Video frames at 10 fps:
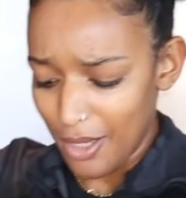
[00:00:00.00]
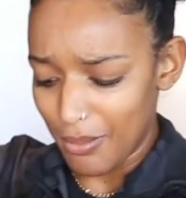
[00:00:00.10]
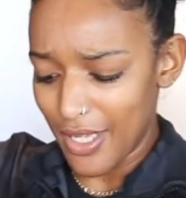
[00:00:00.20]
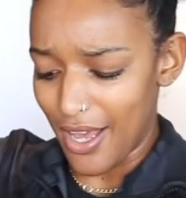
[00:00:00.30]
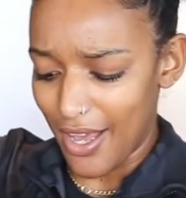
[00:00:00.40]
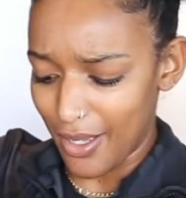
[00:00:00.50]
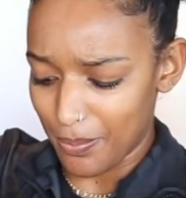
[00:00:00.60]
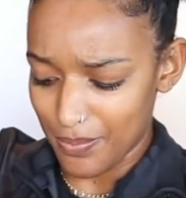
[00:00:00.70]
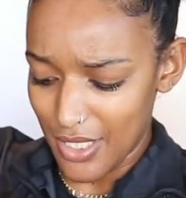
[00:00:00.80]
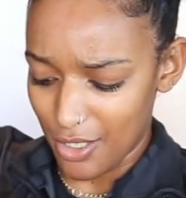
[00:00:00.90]
But yeah,
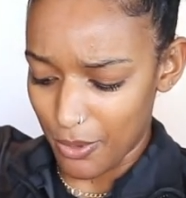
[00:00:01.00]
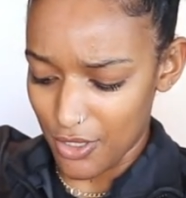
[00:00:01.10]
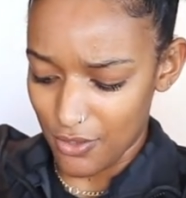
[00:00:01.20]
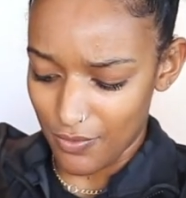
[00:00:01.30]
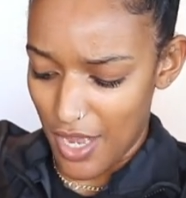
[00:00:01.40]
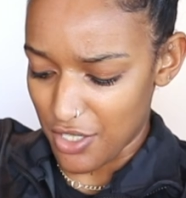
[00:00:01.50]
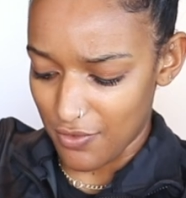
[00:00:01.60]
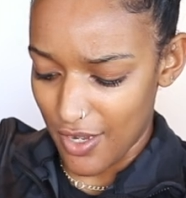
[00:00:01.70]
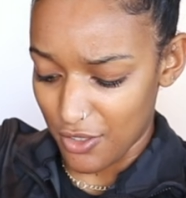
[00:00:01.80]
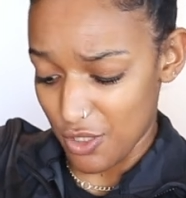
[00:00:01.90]
I tend to purchase from
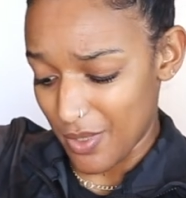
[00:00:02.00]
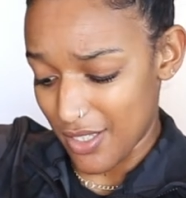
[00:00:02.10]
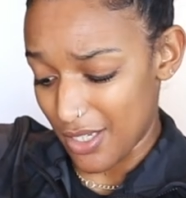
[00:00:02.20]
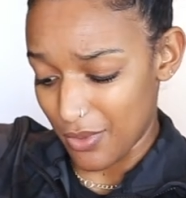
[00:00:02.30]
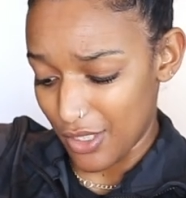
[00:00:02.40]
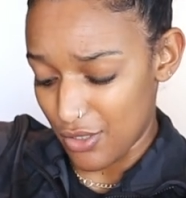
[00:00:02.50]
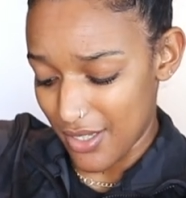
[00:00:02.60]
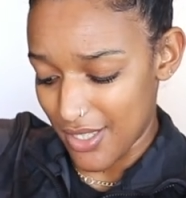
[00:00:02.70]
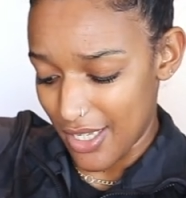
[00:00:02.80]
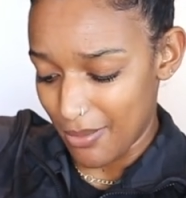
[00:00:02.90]
Fashionphile just because I really
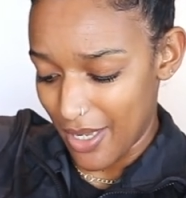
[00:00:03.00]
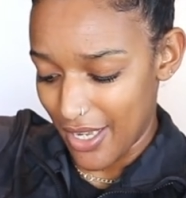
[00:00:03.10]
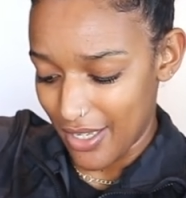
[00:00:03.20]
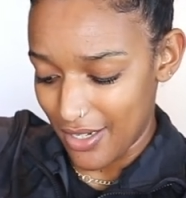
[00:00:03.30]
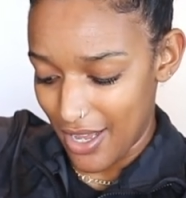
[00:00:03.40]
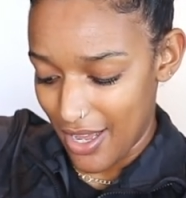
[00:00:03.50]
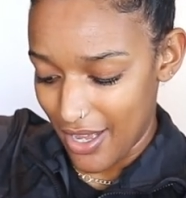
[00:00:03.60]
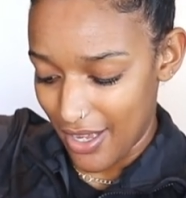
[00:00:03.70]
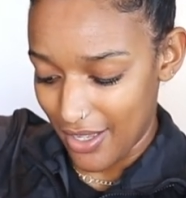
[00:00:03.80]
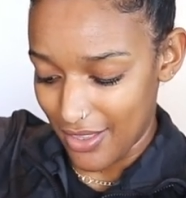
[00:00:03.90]
trust them. And
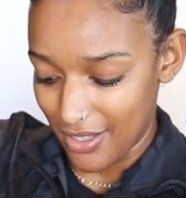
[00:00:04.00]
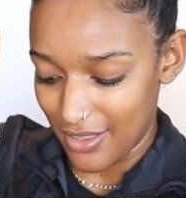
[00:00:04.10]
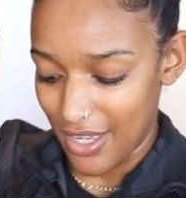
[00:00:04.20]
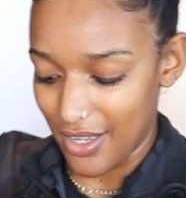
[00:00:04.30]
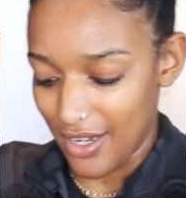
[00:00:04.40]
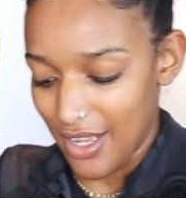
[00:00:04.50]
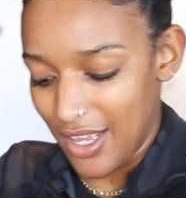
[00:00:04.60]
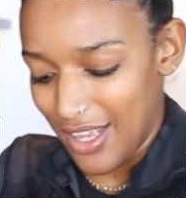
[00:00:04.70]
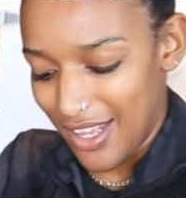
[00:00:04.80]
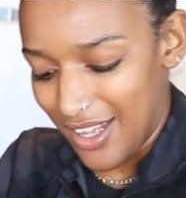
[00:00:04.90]
I think that
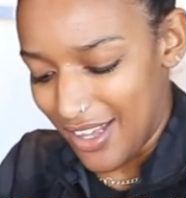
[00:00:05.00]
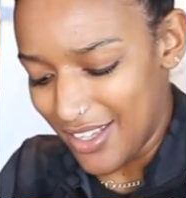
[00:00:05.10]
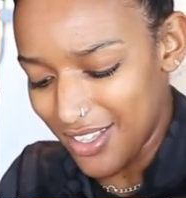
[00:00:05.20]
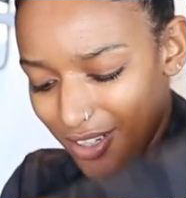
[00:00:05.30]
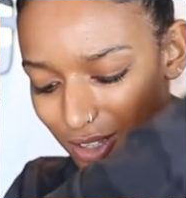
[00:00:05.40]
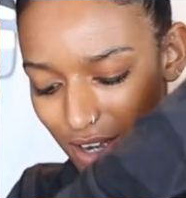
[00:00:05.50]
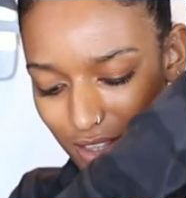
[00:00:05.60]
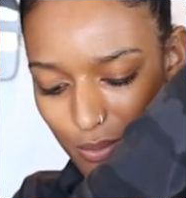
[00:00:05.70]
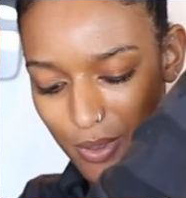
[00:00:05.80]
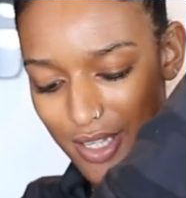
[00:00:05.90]
a lot of
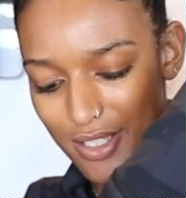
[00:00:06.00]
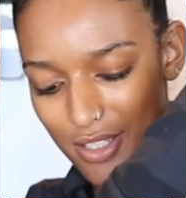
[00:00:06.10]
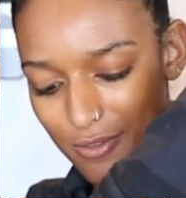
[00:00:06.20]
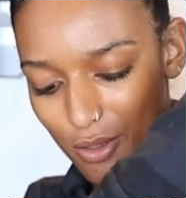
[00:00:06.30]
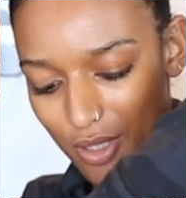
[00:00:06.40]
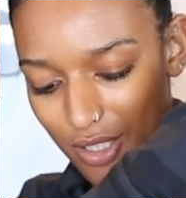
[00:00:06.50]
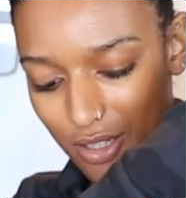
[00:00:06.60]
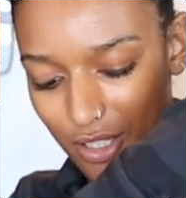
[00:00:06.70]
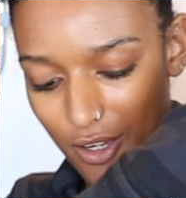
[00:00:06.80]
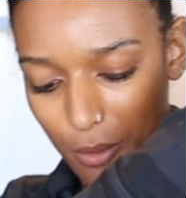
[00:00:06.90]
their prices, if you really
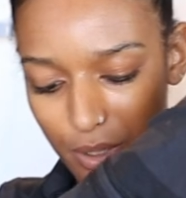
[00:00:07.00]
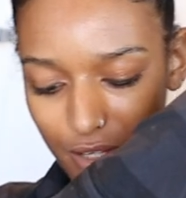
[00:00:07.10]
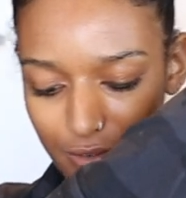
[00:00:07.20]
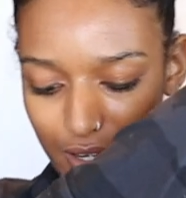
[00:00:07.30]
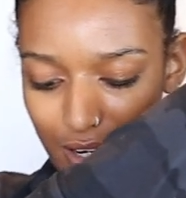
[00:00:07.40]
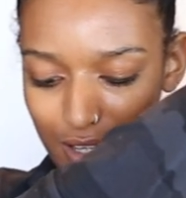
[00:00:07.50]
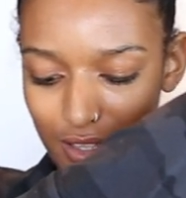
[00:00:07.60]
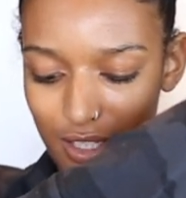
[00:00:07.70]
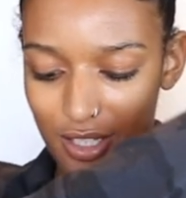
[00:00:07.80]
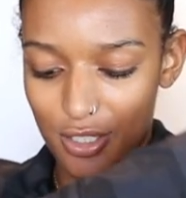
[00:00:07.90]
look, are pretty fair. I
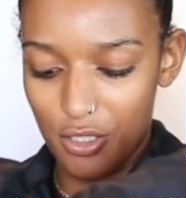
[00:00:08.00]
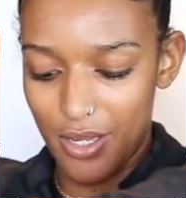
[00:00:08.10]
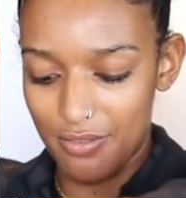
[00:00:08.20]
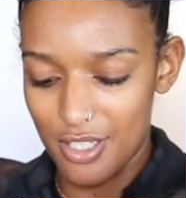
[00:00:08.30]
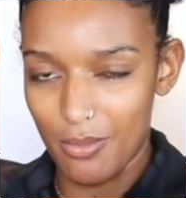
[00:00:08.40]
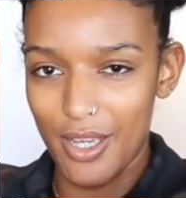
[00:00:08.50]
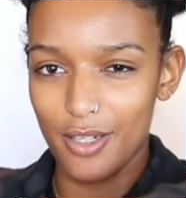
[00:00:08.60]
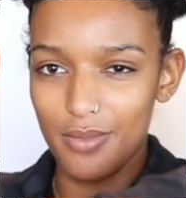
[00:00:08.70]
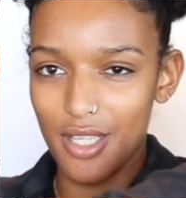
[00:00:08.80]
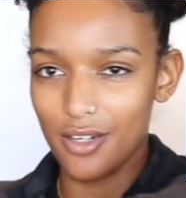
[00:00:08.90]
think that they do have some
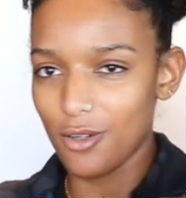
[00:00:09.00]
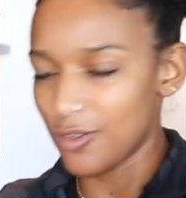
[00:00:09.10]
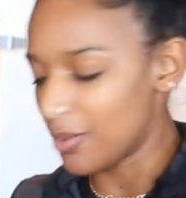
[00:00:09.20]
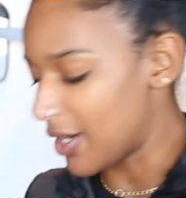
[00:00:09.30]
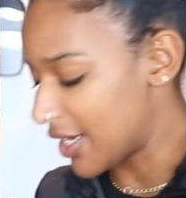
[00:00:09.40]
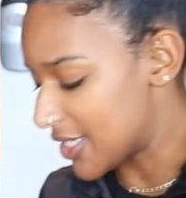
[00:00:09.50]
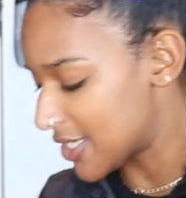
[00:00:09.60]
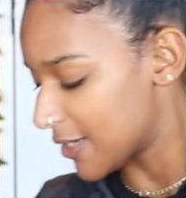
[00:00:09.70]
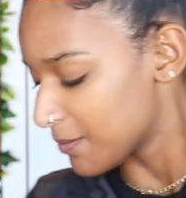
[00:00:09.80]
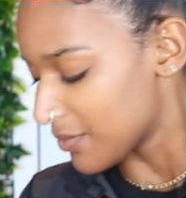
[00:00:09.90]
items that are
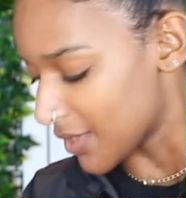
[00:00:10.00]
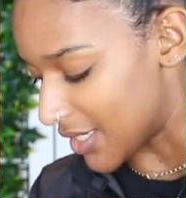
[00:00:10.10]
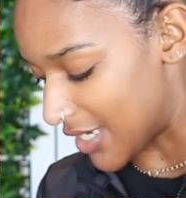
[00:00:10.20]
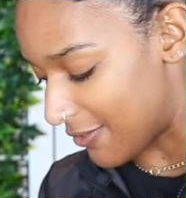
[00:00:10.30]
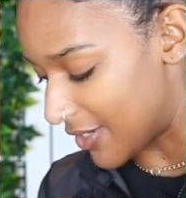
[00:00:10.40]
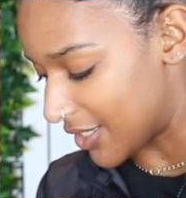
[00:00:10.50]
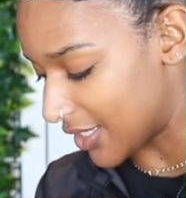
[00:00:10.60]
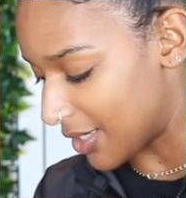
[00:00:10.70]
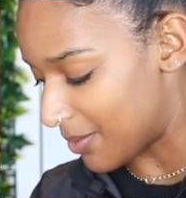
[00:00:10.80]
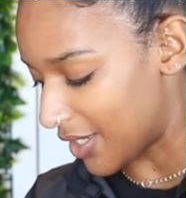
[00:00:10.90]
overpriced.
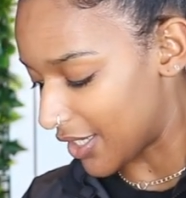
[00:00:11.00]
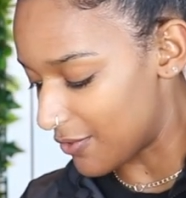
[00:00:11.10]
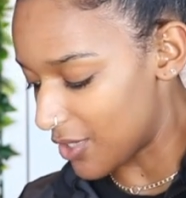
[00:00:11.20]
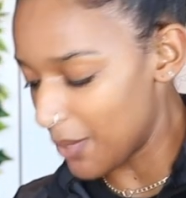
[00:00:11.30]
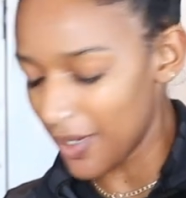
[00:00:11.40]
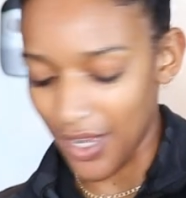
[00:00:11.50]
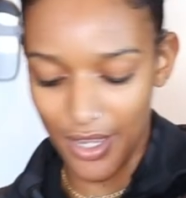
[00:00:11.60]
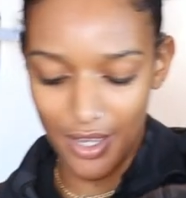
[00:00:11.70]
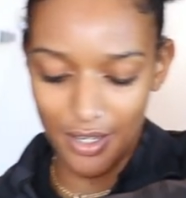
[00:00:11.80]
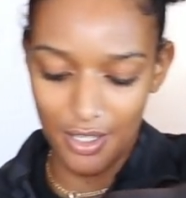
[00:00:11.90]
Definitely, but like if you keep an
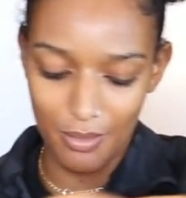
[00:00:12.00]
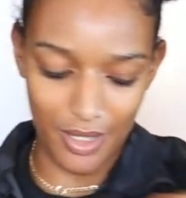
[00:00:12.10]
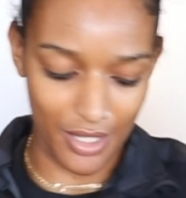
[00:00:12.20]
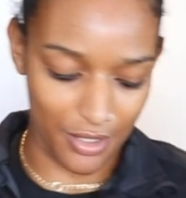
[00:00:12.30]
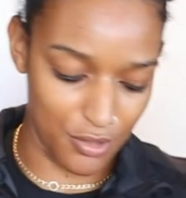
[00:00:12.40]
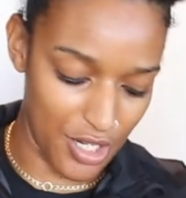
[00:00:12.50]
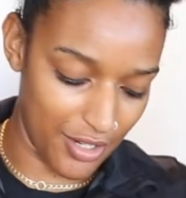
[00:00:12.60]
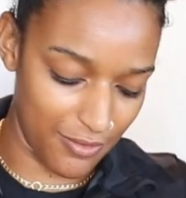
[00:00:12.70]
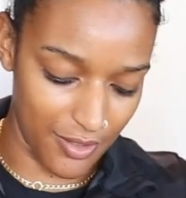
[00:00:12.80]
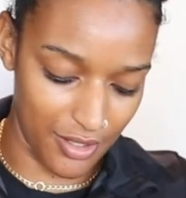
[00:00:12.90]
eye on them and like you
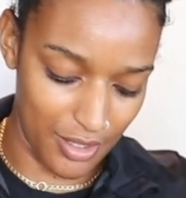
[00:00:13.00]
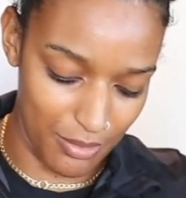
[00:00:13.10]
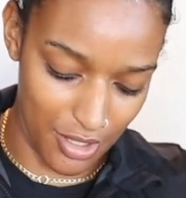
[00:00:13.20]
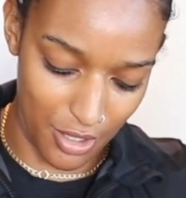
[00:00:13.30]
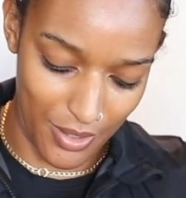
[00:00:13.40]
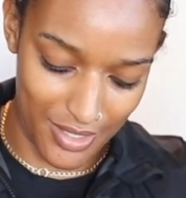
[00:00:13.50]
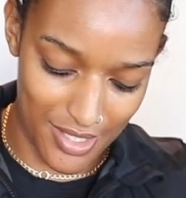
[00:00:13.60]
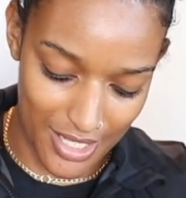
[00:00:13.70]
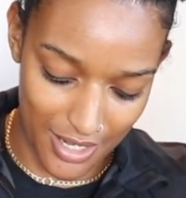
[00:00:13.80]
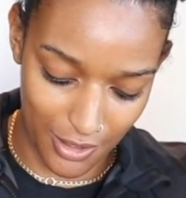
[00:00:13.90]
check for them to go on
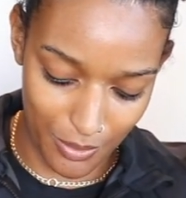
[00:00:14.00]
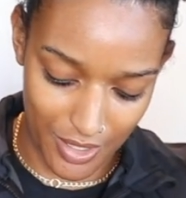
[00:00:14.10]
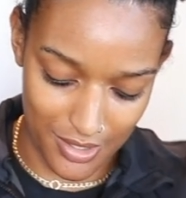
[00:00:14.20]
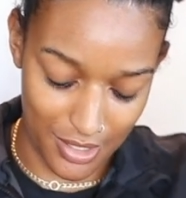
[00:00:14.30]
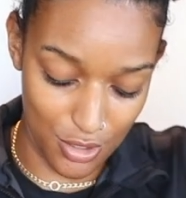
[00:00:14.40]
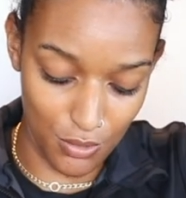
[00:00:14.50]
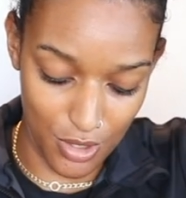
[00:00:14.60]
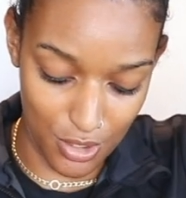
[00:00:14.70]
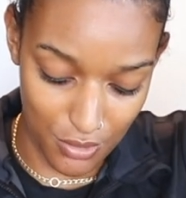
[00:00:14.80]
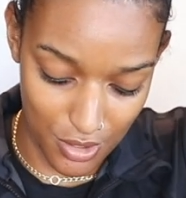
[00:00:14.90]
sale because they do
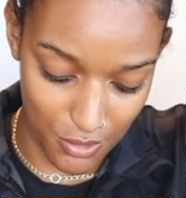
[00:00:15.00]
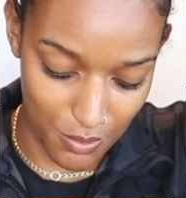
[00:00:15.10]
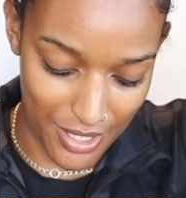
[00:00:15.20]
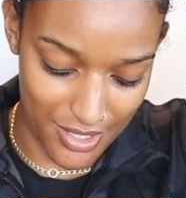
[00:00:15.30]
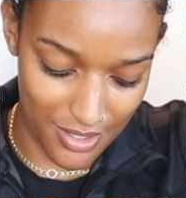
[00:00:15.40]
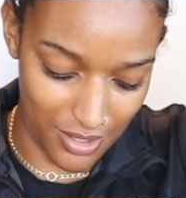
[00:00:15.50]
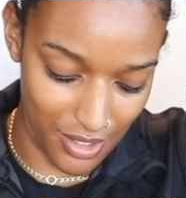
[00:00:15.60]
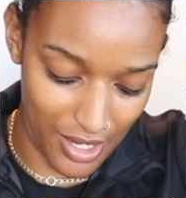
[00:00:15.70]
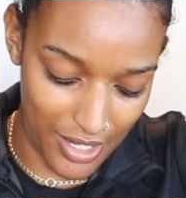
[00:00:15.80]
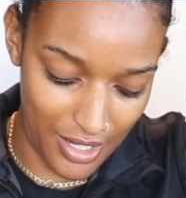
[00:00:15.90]
reduce those prices a
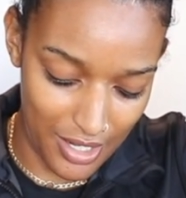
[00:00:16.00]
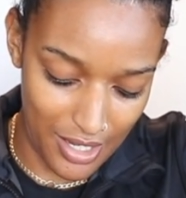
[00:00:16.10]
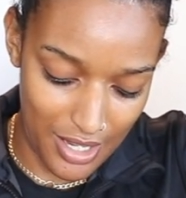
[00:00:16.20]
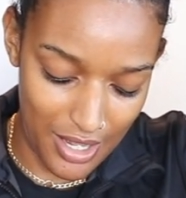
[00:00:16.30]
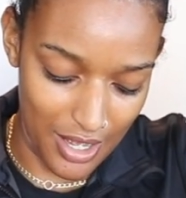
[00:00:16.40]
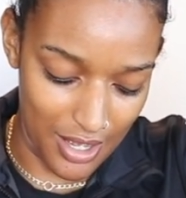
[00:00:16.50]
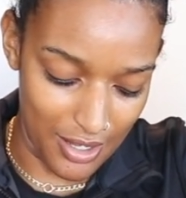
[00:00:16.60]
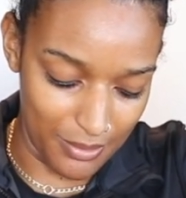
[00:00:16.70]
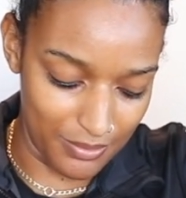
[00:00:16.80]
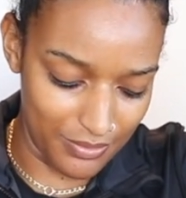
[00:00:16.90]
lot,
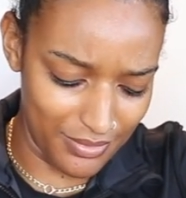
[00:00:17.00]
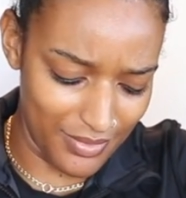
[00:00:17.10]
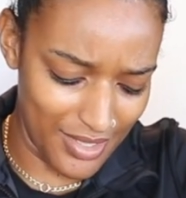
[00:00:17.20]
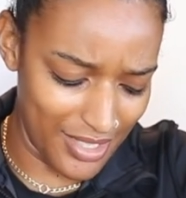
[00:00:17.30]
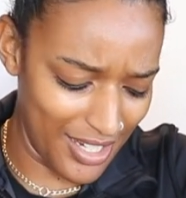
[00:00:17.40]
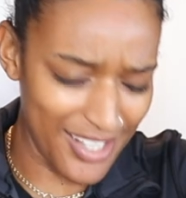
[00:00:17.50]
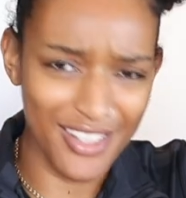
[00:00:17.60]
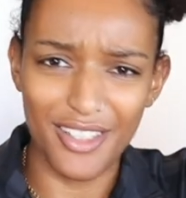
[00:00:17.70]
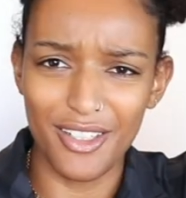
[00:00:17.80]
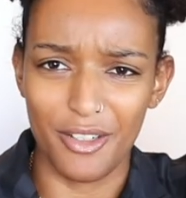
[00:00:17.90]
then I
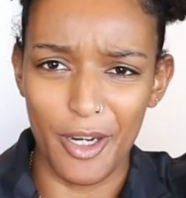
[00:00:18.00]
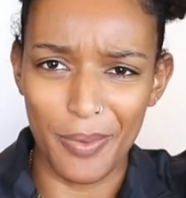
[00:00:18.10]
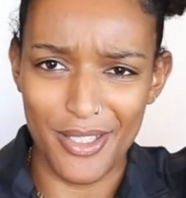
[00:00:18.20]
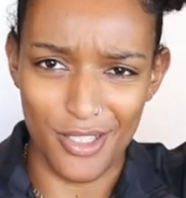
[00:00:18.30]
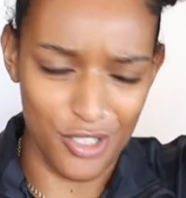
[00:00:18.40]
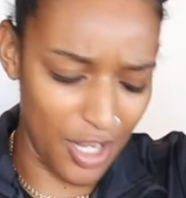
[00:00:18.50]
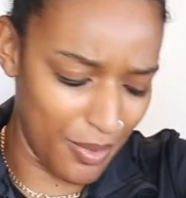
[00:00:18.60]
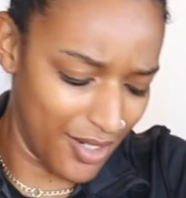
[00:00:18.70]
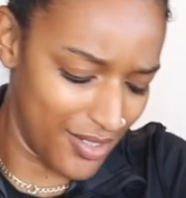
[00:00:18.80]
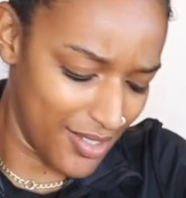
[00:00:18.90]
think they're a great place to shop,
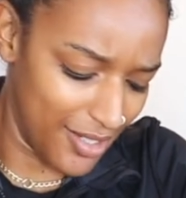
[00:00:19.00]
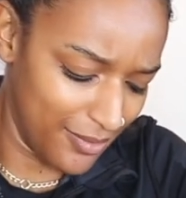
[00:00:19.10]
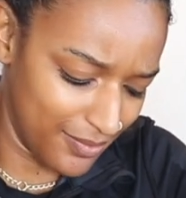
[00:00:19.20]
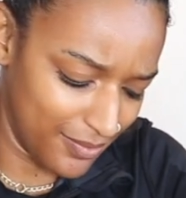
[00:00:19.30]
honestly.